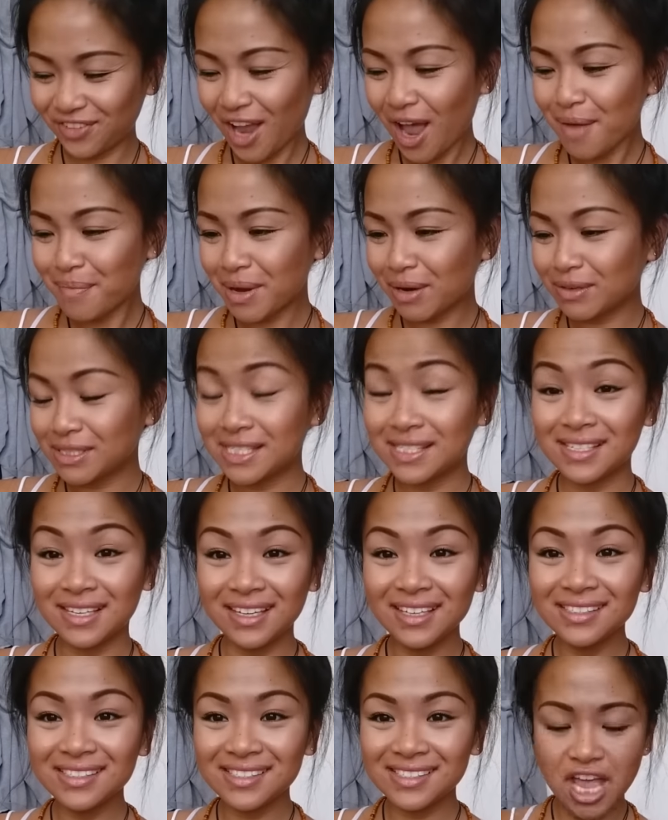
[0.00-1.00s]
got my
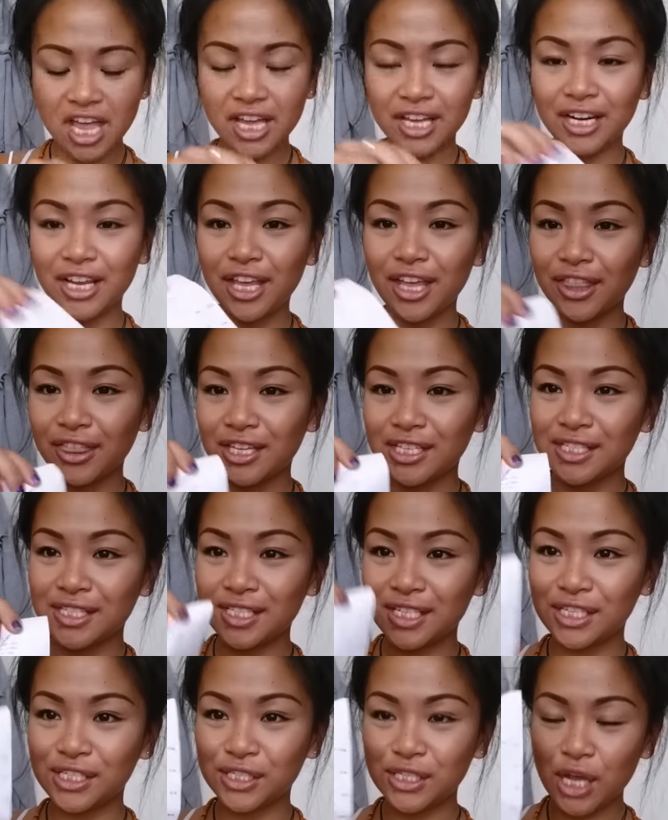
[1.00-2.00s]
receipt and
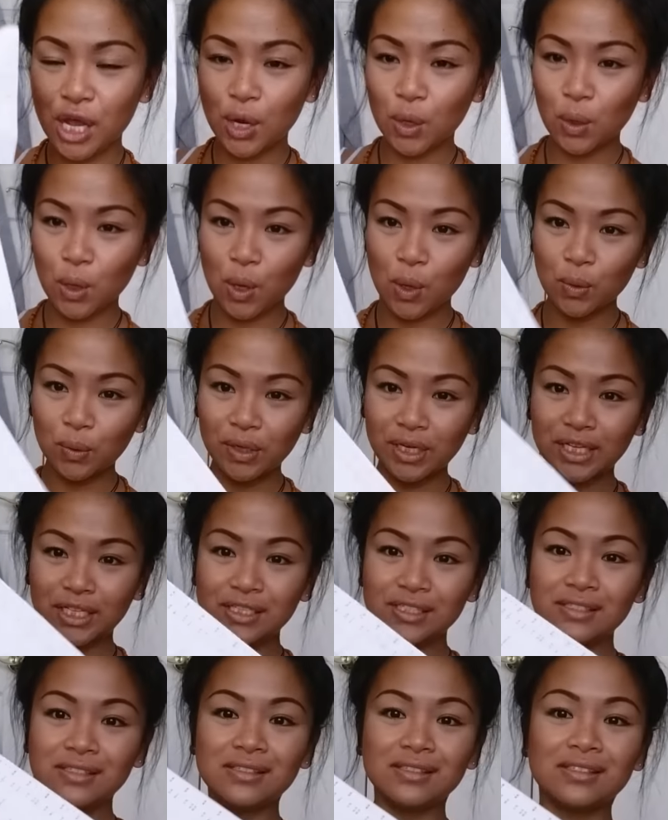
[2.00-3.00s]
this is how long it
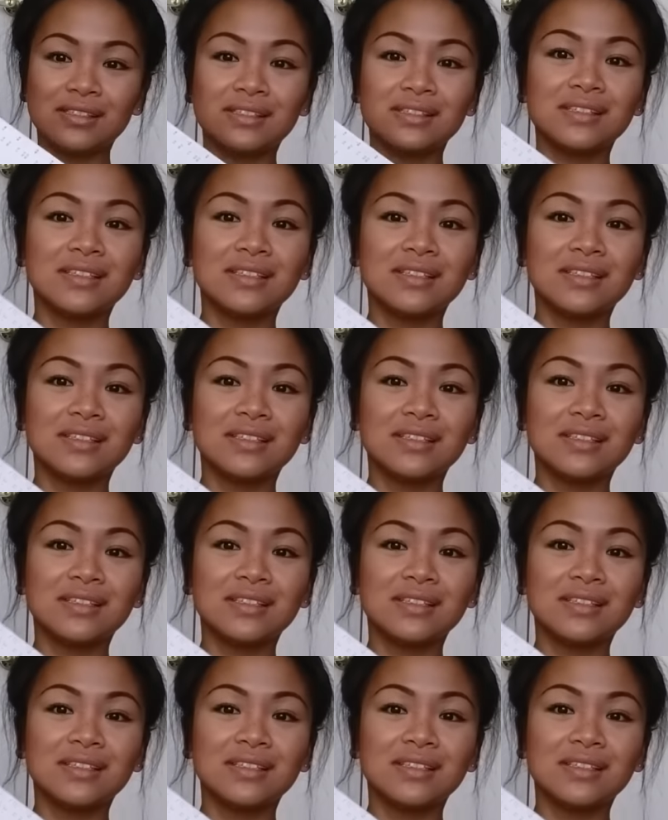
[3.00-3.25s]
is.